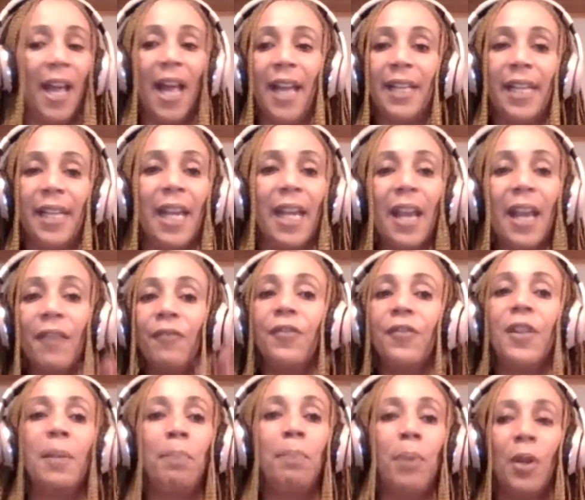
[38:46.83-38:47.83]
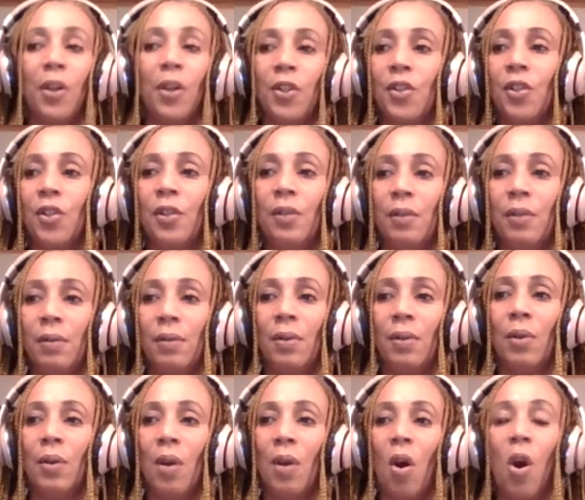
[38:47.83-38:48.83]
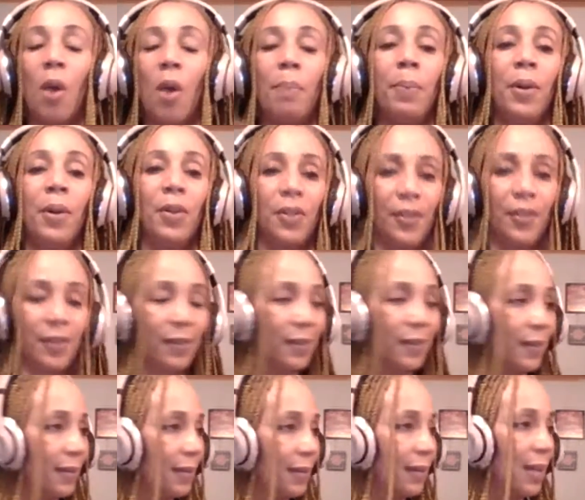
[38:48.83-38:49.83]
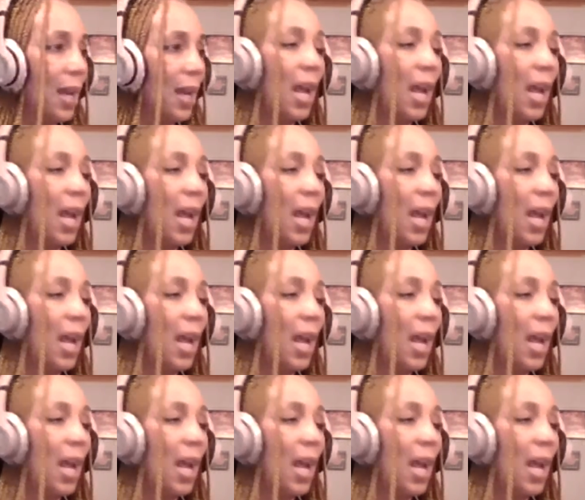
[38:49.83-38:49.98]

And if the person or persons